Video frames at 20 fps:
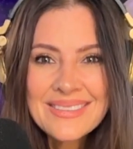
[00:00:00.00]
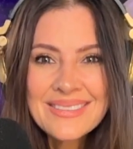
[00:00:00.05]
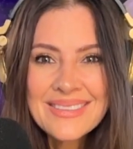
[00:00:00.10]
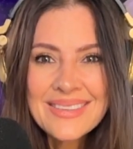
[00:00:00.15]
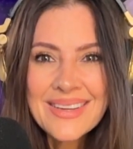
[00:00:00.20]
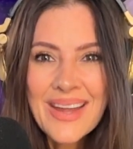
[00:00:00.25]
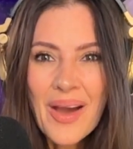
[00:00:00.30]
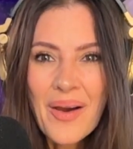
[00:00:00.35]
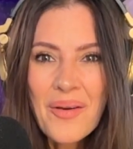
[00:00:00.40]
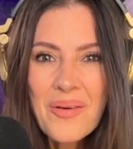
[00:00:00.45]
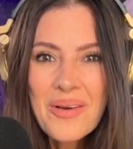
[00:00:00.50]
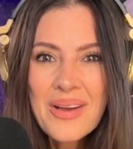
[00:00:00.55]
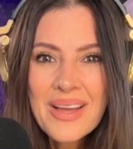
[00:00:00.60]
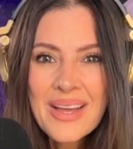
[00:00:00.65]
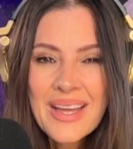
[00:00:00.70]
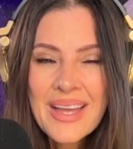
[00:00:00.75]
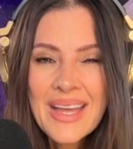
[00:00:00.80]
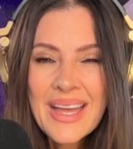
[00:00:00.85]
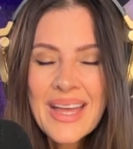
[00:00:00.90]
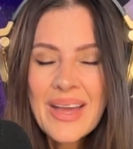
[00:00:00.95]
You know,
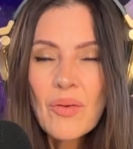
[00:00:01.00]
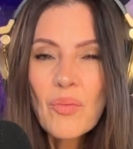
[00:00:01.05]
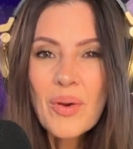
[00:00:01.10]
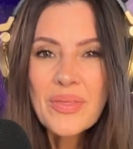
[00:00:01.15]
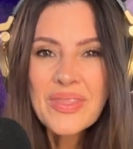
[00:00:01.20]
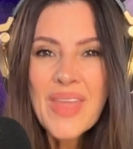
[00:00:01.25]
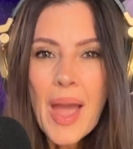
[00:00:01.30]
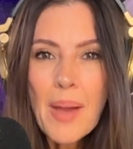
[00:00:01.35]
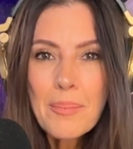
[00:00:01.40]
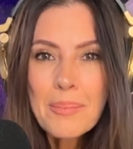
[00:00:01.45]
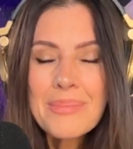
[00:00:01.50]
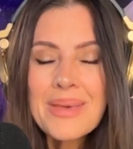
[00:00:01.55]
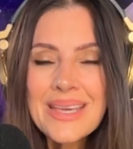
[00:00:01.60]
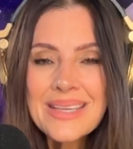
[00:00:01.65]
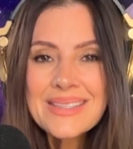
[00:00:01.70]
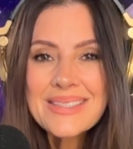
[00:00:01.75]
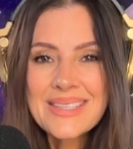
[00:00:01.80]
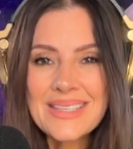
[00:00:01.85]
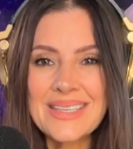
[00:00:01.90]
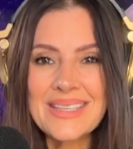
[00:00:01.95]
what that
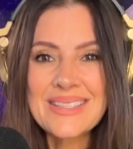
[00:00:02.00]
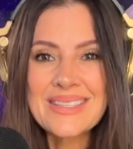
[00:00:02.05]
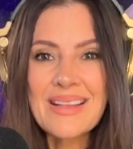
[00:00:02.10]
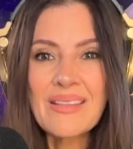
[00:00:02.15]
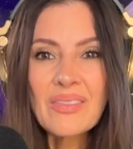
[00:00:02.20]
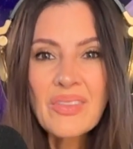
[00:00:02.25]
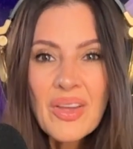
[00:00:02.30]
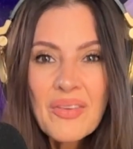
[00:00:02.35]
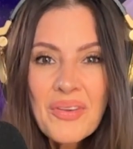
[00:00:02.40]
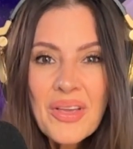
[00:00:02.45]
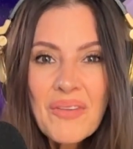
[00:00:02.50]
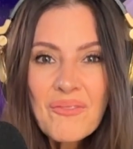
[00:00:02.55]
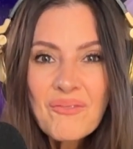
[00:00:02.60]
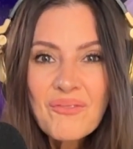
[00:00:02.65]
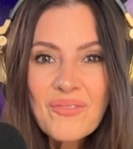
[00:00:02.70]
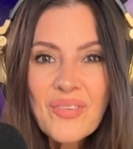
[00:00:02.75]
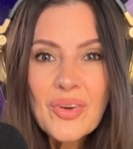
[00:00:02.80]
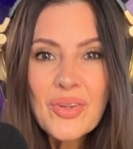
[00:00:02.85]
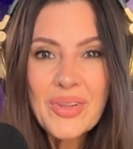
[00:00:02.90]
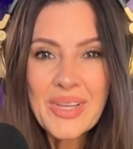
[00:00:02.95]
means is living
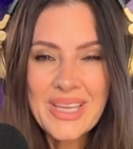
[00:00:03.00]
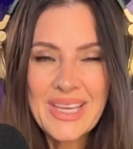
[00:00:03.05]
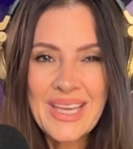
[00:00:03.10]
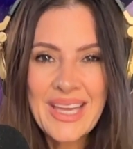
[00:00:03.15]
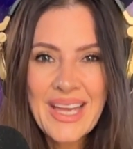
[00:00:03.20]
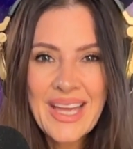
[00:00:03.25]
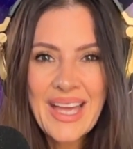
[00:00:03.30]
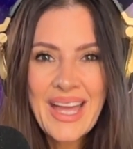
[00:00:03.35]
fully